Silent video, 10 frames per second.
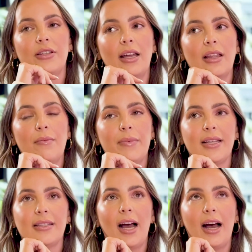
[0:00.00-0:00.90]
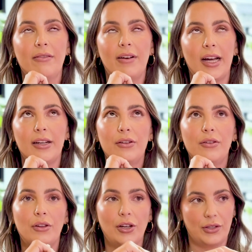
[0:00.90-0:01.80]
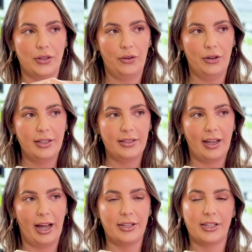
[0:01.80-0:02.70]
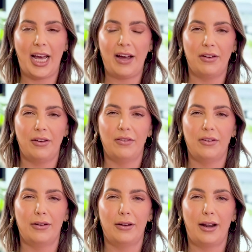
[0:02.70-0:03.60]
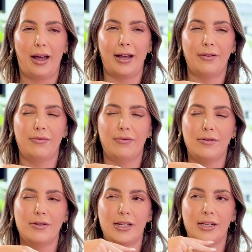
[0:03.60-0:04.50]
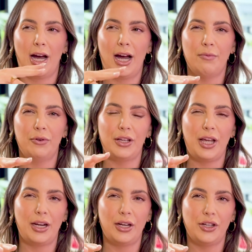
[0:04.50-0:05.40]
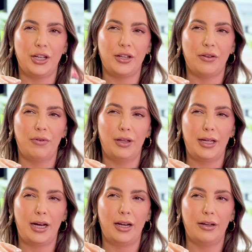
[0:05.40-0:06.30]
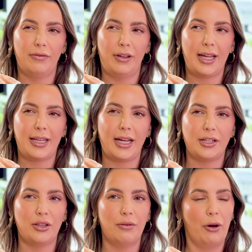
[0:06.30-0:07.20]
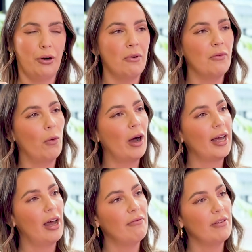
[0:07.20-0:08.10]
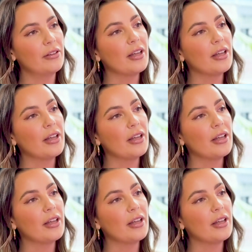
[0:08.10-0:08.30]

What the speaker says: say that, because I have had those thoughts. I just haven't had the time or the energy to really kind of like get to the bottom of why I feel